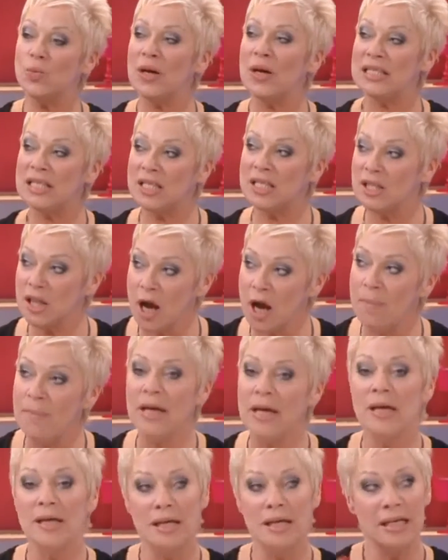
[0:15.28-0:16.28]
when
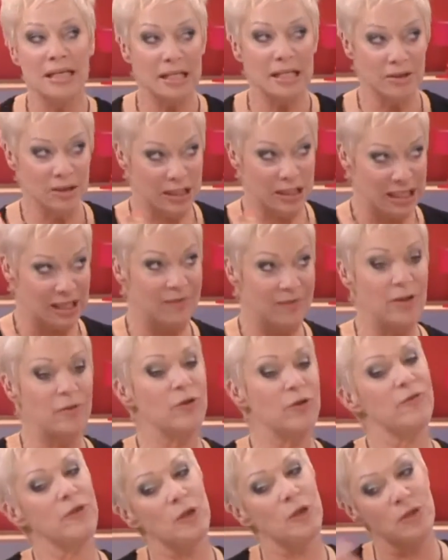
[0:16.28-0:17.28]
some
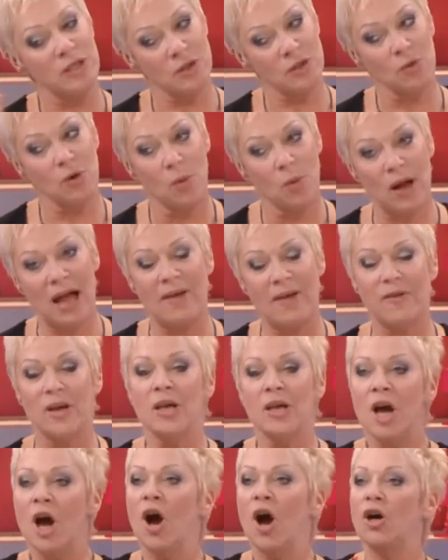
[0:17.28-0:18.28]
TV reviewers or
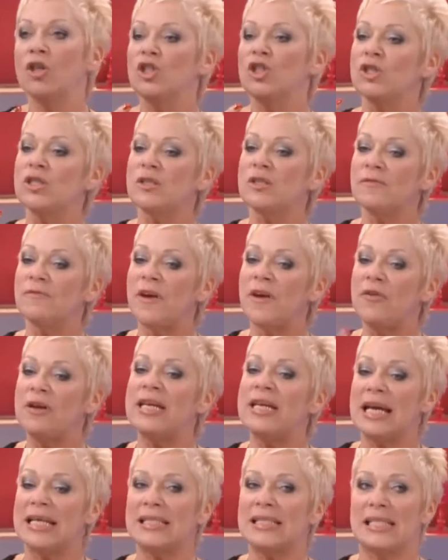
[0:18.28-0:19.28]
whatever are just
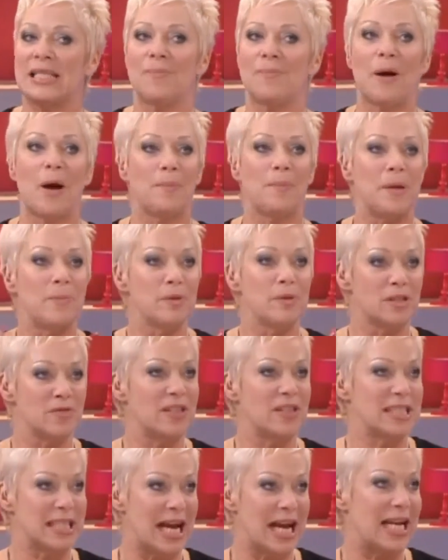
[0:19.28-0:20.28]
very nasty about
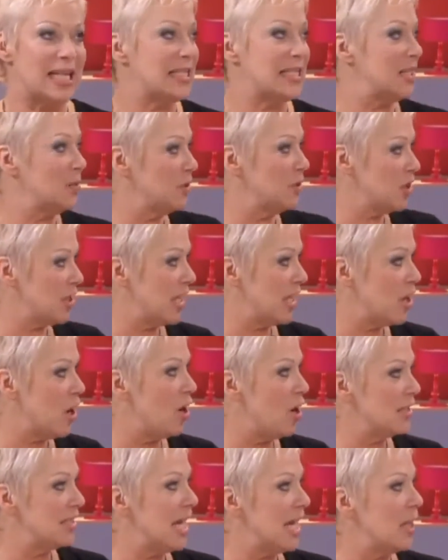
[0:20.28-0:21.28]
people's physicality, which they
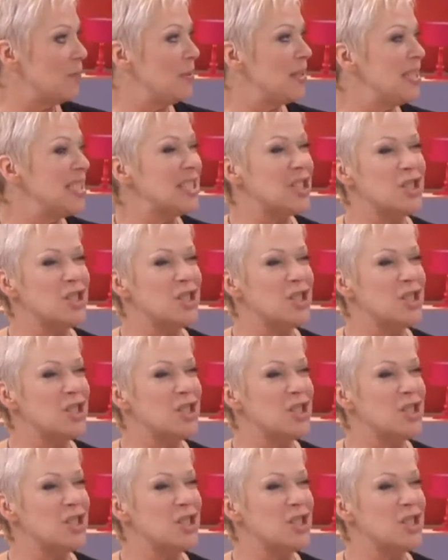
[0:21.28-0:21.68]
can't help, and it's